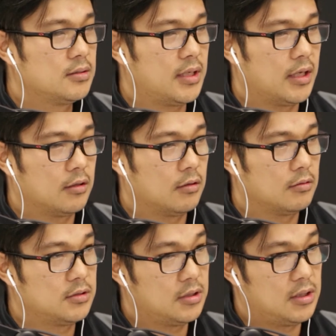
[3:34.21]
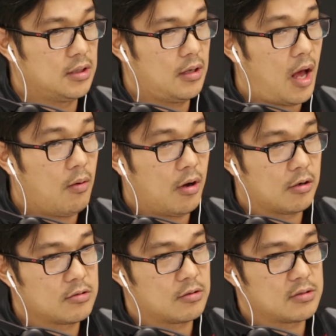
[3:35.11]
tank or to the hot
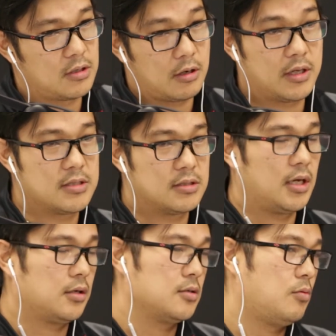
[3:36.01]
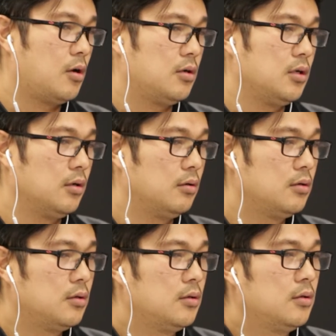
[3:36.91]
water source, in our case, a tankless water heater.
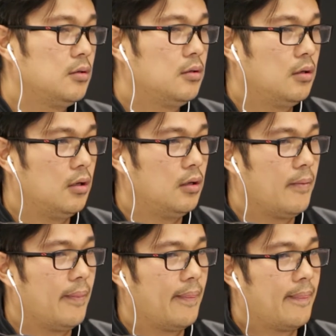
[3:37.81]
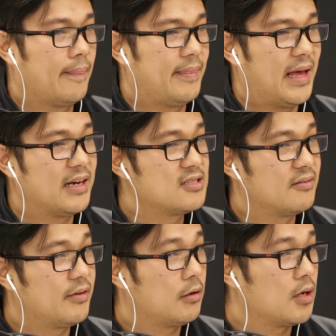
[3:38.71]
That
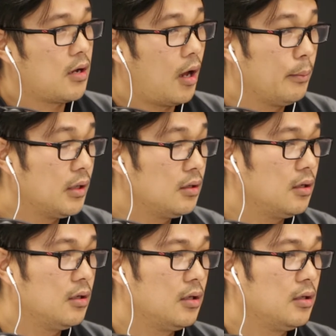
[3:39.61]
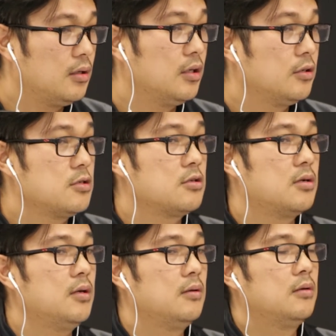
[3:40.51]
isn't very common in the
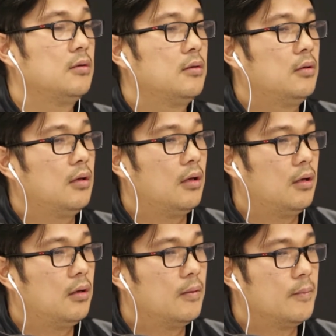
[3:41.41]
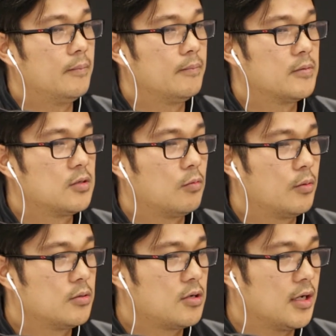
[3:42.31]
industry. So
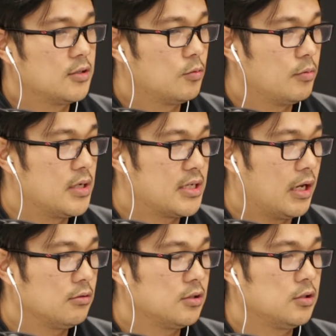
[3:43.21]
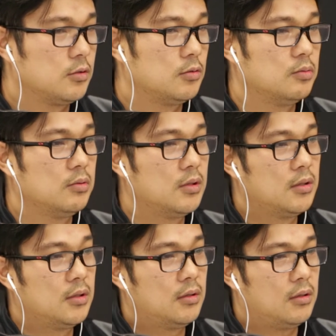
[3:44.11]
we're trying to reach out to
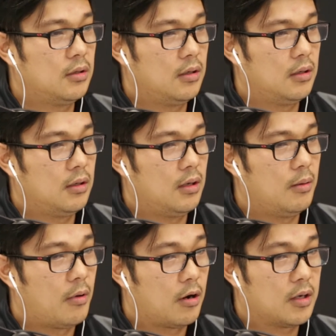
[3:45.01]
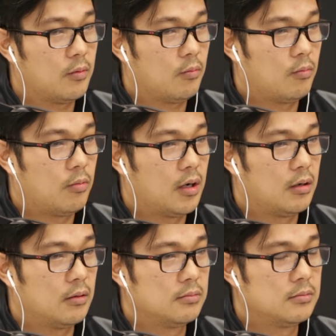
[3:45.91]
a market
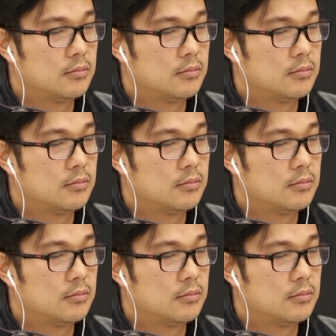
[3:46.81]
where